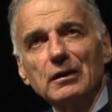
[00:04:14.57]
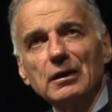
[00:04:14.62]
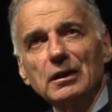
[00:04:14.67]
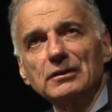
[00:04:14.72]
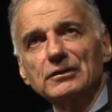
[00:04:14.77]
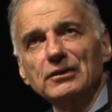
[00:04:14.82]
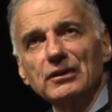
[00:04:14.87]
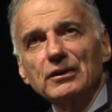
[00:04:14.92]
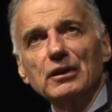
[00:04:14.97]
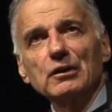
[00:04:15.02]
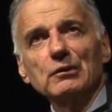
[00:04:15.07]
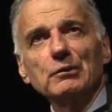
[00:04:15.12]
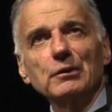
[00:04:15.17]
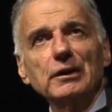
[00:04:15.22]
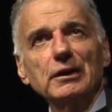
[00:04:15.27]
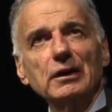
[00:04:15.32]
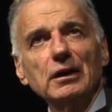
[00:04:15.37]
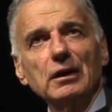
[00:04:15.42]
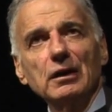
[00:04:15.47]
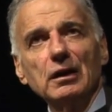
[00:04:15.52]
into the
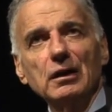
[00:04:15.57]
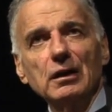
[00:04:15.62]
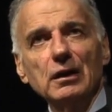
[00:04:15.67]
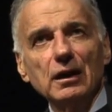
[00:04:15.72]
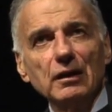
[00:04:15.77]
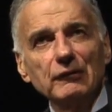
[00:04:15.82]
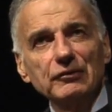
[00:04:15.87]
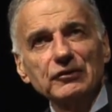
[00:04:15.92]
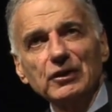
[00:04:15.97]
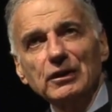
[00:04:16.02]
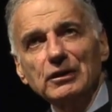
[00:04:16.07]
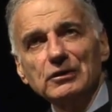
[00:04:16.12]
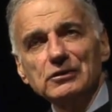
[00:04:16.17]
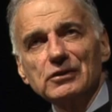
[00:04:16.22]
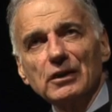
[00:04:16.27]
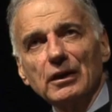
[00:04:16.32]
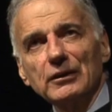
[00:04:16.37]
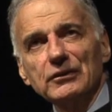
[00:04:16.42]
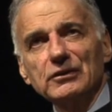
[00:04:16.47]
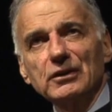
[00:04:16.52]
arena of seeing
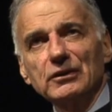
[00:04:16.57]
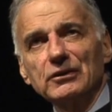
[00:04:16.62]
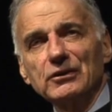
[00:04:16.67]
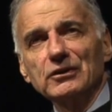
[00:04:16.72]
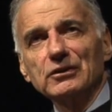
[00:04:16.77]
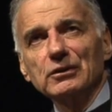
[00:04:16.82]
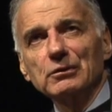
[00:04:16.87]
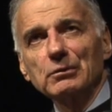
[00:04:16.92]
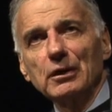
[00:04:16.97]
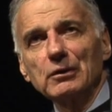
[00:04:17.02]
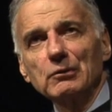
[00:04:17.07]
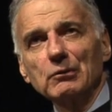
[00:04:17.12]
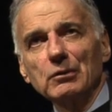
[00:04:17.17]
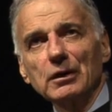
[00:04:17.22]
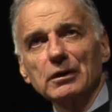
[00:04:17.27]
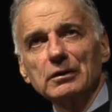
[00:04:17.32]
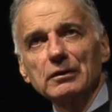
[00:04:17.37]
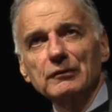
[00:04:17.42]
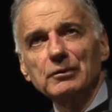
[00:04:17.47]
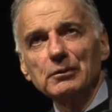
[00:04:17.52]
justice as a great
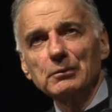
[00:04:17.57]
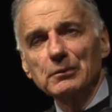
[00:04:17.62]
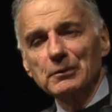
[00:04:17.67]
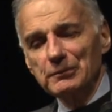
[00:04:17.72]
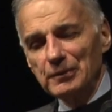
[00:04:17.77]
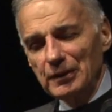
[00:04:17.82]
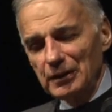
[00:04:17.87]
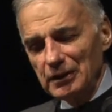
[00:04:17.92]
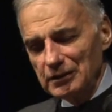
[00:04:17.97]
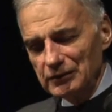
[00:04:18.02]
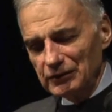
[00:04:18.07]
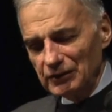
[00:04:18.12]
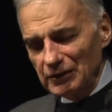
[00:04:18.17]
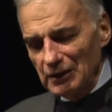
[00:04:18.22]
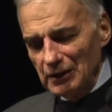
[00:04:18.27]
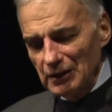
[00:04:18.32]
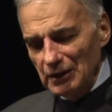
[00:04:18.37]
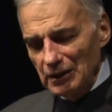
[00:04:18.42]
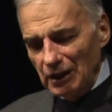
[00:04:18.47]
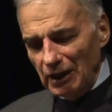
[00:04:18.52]
work of human beings
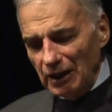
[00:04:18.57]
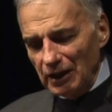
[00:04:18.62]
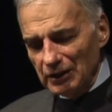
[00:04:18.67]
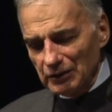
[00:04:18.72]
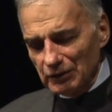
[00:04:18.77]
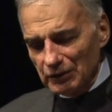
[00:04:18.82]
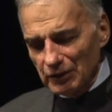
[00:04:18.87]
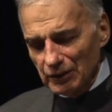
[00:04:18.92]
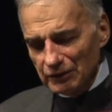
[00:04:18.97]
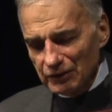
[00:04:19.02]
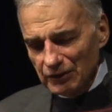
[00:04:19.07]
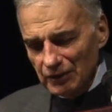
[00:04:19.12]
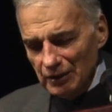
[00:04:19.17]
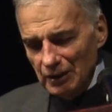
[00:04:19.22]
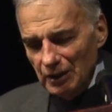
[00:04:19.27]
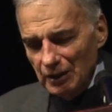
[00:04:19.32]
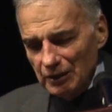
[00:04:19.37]
on earth.